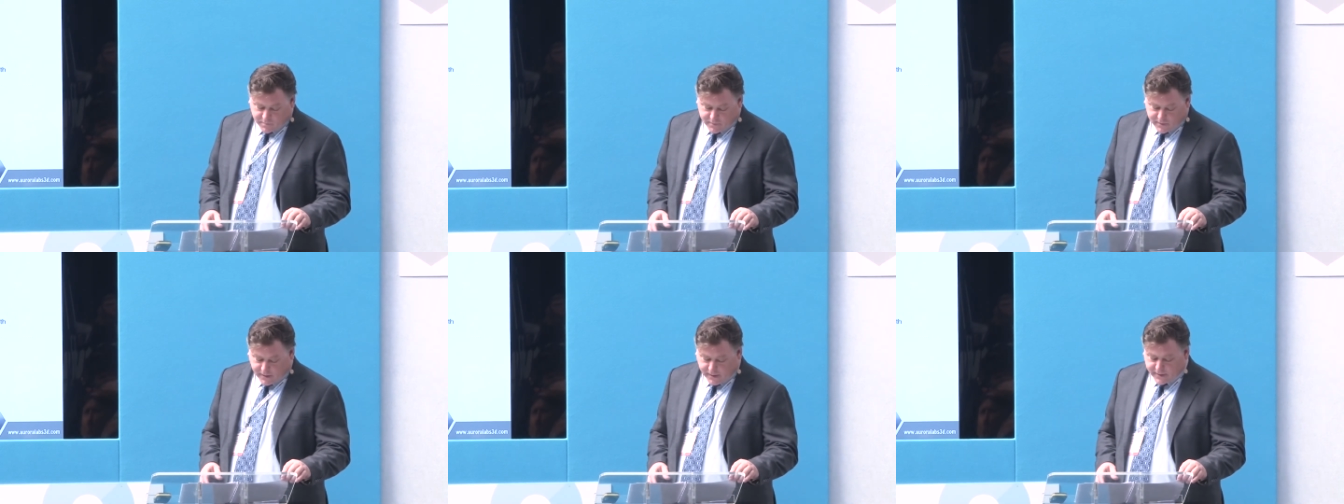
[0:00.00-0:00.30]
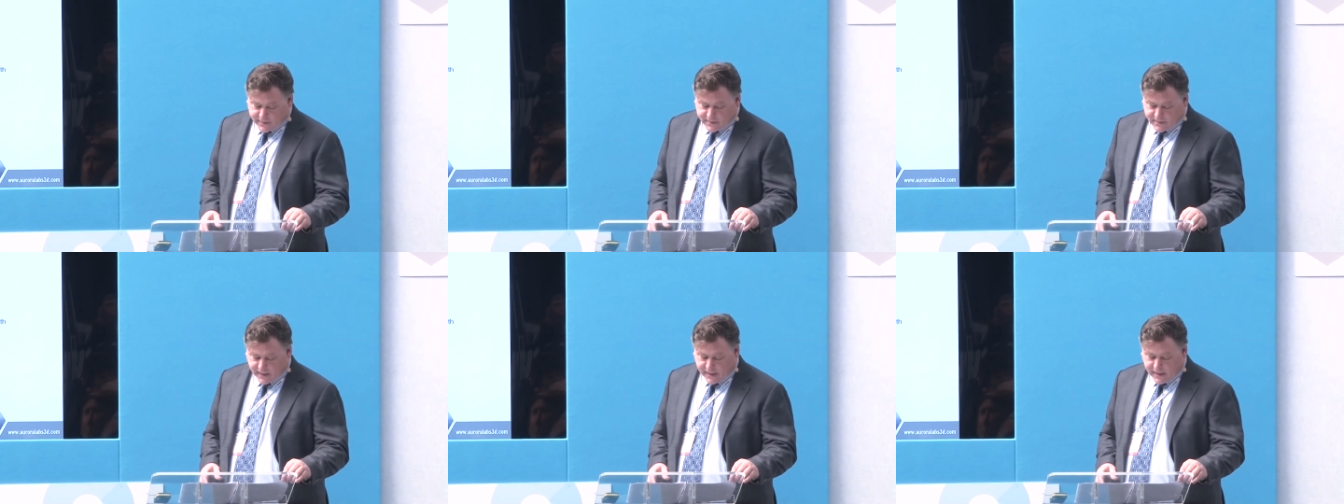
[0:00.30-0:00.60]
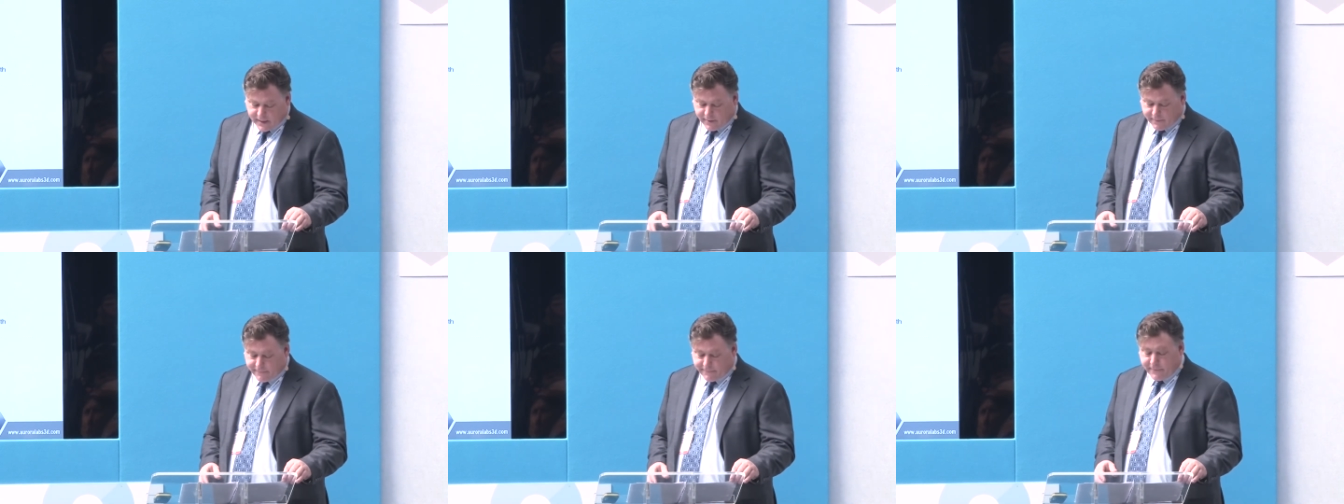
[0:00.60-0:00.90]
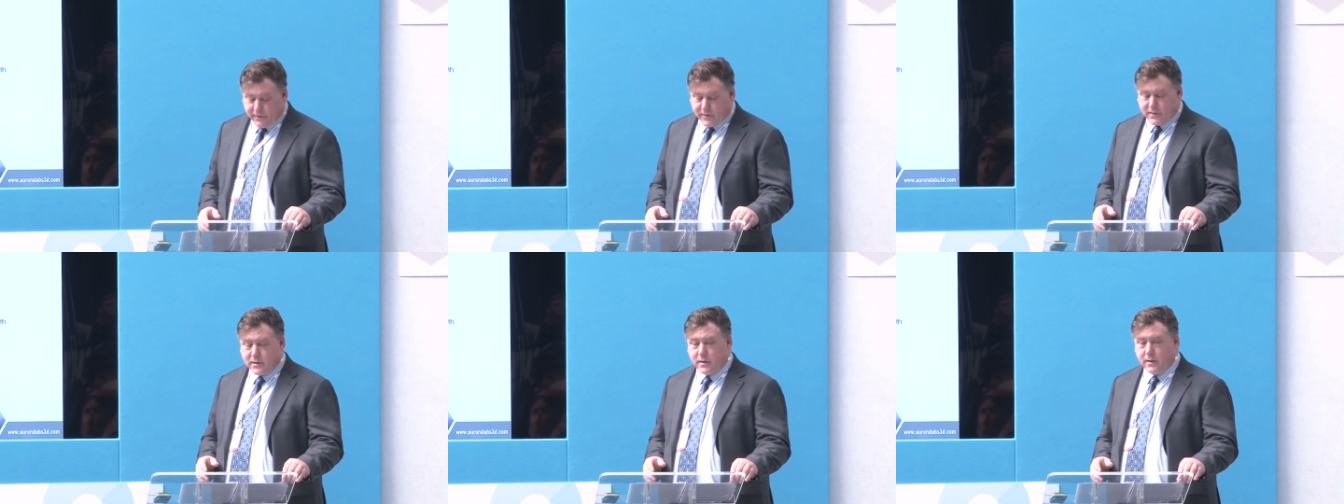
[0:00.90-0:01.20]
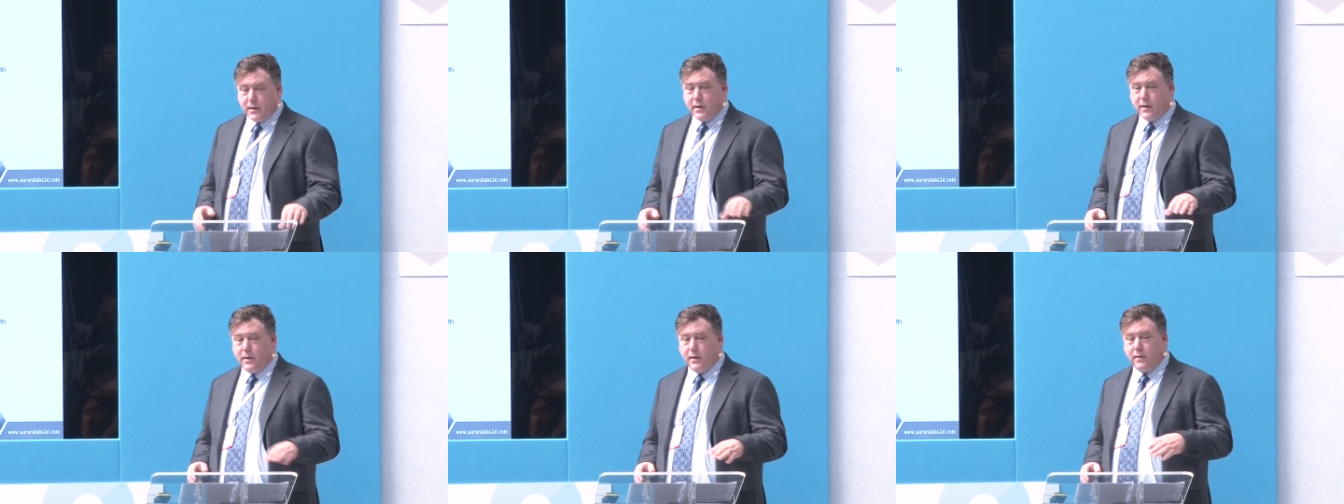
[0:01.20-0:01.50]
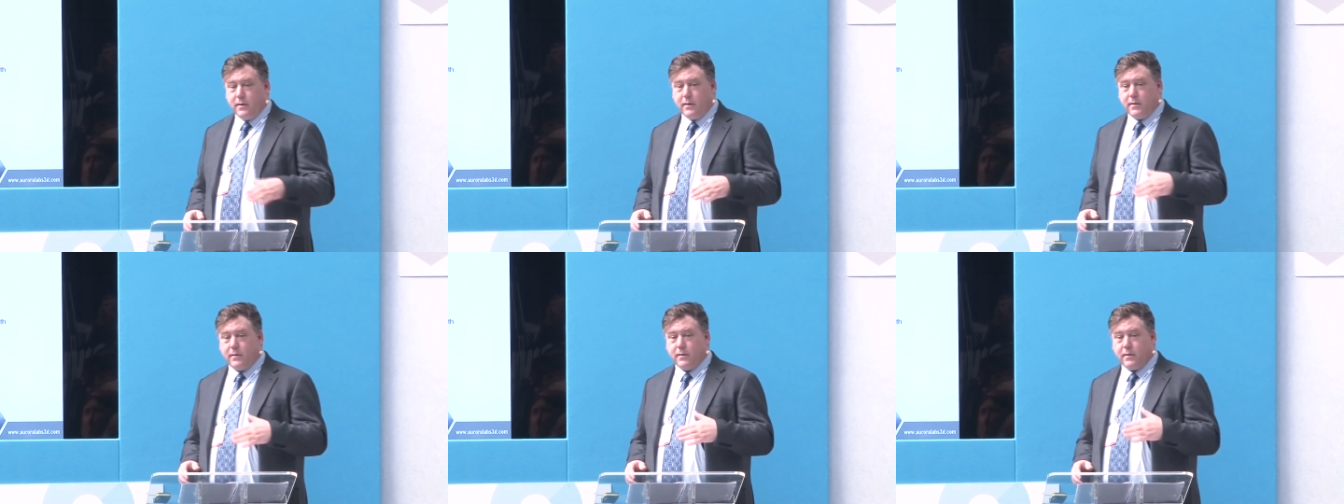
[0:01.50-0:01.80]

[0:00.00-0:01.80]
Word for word: to understand it, firstly,